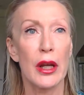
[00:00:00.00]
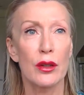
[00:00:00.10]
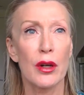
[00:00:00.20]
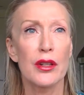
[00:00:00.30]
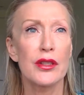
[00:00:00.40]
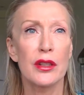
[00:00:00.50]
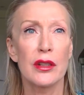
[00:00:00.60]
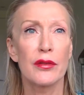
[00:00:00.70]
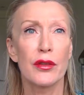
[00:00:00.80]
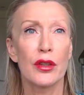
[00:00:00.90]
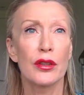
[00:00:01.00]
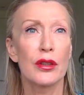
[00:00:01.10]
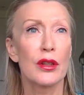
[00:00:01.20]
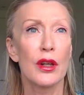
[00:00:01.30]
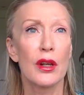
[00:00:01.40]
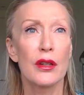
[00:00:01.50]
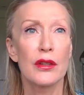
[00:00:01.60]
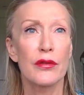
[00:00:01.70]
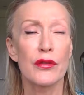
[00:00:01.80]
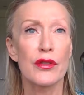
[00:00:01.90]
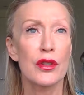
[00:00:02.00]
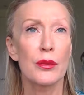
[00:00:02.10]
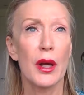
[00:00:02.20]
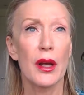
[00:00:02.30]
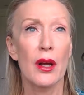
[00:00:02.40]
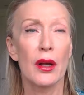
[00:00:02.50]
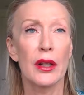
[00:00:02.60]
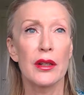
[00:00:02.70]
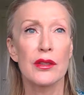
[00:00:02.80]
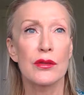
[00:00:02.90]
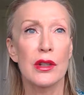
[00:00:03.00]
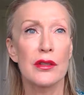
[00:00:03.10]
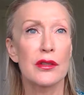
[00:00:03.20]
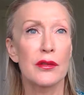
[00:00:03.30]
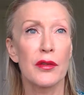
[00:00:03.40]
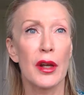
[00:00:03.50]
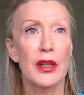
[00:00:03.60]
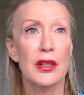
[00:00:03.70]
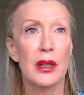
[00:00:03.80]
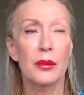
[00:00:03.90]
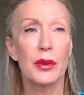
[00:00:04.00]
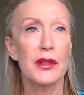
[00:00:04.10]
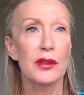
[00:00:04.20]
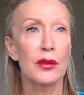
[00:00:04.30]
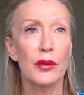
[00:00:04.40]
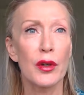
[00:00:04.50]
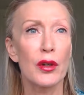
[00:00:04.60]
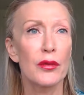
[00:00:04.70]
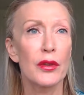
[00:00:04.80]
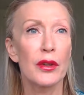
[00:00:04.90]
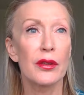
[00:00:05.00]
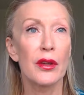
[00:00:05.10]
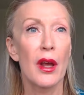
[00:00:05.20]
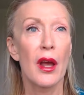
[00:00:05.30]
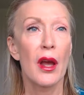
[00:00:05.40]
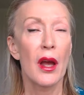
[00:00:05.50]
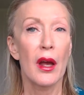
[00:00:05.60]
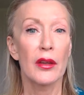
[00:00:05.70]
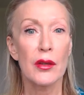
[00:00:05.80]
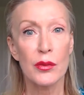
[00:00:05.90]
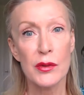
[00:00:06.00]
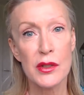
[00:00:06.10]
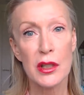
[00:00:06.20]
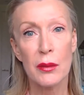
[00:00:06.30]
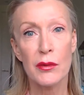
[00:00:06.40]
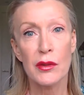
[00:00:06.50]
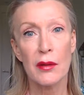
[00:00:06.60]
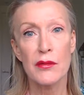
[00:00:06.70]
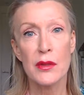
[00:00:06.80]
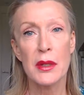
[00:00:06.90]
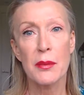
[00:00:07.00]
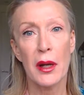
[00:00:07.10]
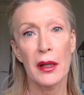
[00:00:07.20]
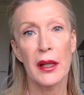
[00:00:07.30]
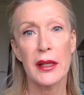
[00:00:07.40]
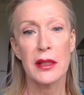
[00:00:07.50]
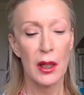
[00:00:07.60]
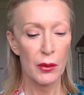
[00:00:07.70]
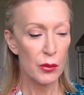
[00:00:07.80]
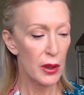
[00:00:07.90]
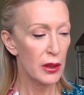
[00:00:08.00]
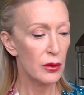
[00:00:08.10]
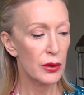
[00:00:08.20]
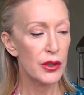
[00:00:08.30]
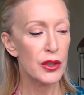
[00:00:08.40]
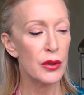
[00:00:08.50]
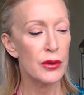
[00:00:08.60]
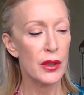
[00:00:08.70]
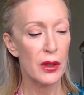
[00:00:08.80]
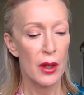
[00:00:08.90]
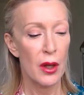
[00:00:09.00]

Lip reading: made quite a significant difference to my eye. It's defined it, but it's not very obvious. And this was a tip that was given to me by a lady I was working on a shoot